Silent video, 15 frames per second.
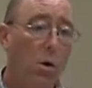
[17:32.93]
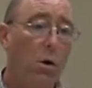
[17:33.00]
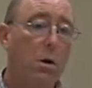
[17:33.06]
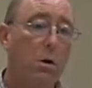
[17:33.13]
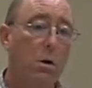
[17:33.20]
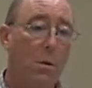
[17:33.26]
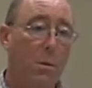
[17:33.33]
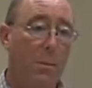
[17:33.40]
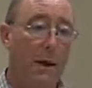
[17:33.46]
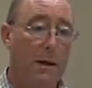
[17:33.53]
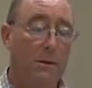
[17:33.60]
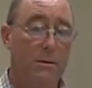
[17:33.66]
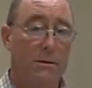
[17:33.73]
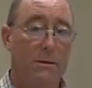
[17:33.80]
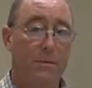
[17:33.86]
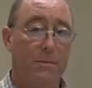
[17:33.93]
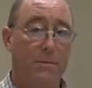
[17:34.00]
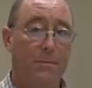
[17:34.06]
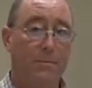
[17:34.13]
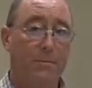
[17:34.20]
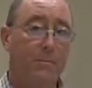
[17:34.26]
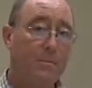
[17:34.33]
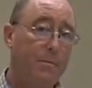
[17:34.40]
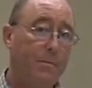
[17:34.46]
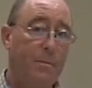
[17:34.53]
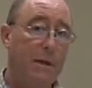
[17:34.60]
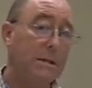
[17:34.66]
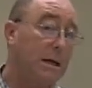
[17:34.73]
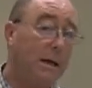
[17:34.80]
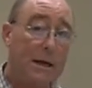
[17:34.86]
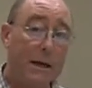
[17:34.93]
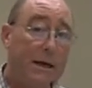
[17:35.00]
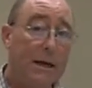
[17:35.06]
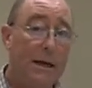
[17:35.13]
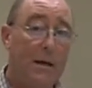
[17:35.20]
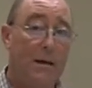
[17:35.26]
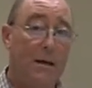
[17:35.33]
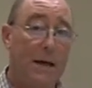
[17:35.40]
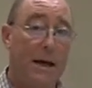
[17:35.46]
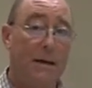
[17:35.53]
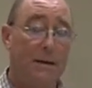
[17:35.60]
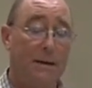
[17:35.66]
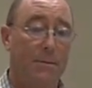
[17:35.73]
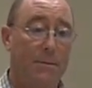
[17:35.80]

compounds than any other atom.